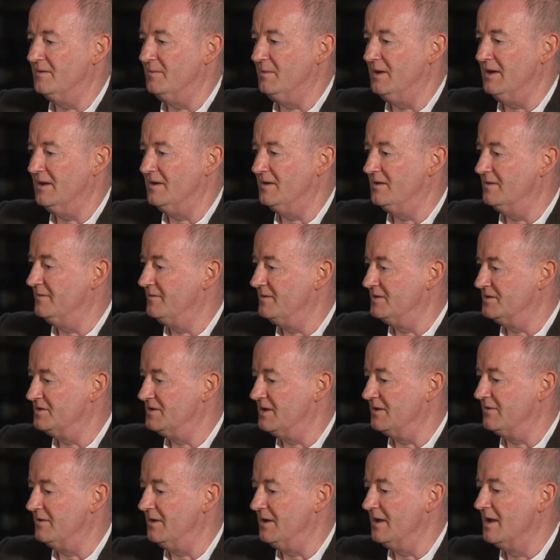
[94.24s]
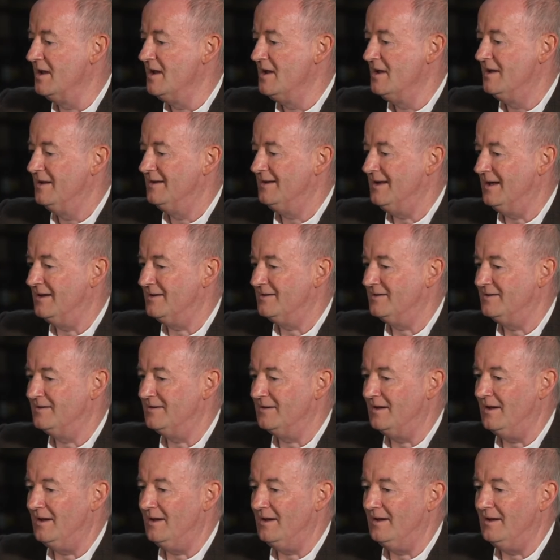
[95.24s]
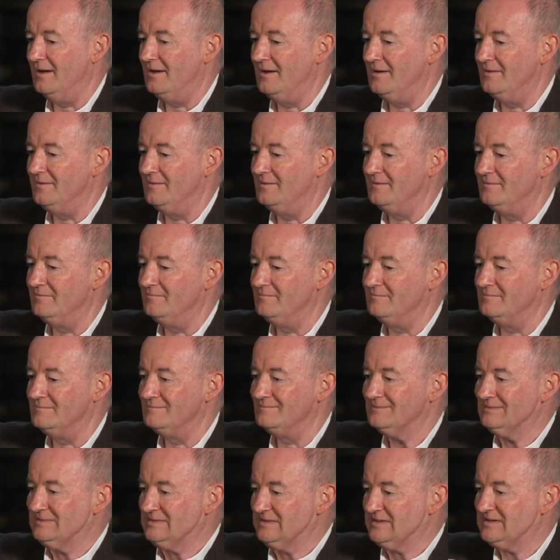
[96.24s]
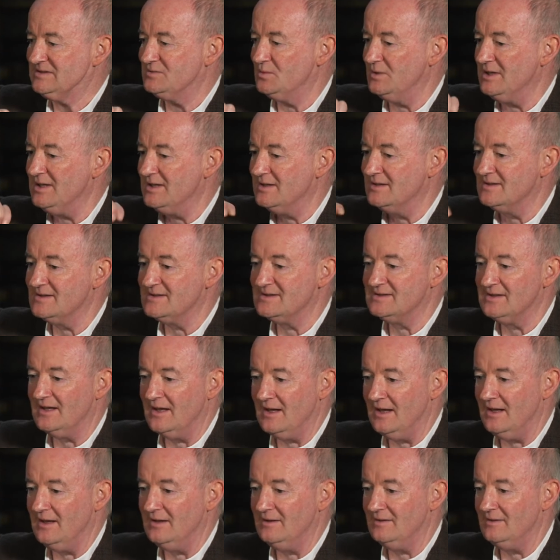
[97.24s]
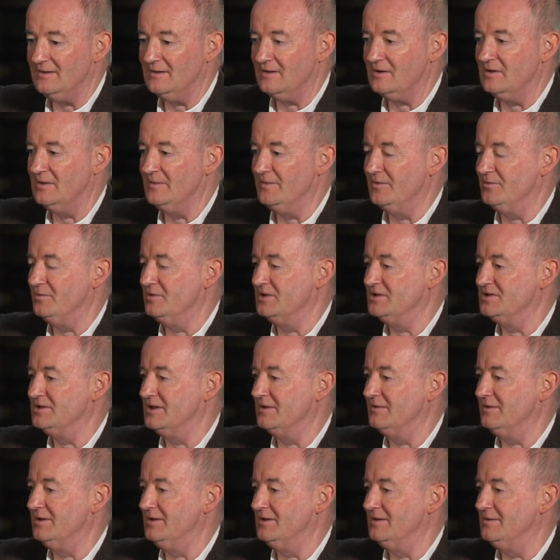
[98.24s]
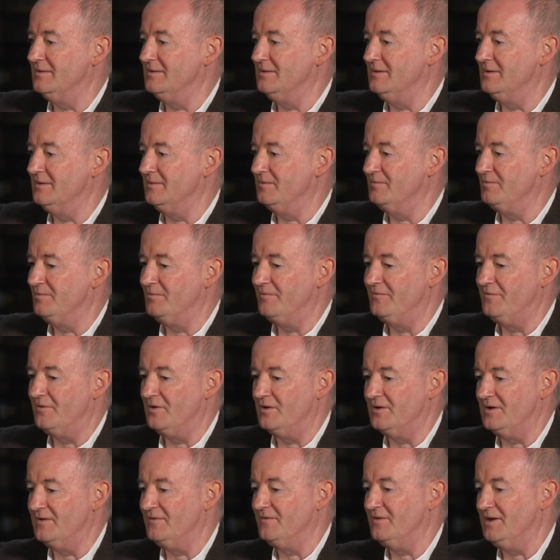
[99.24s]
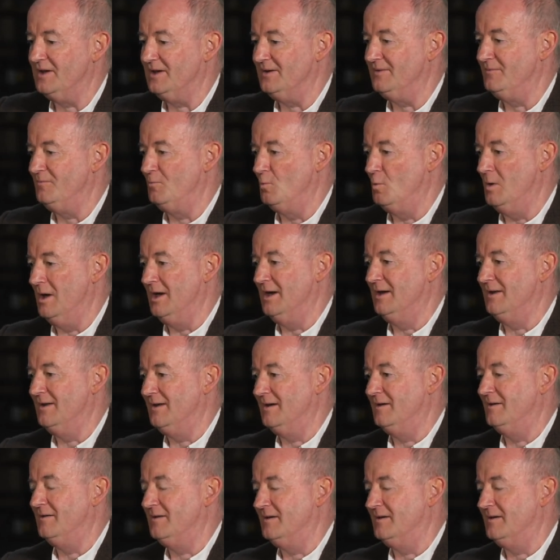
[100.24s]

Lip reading: the making of the sherry. That sweetness again that comes with sherry, the fortified wine there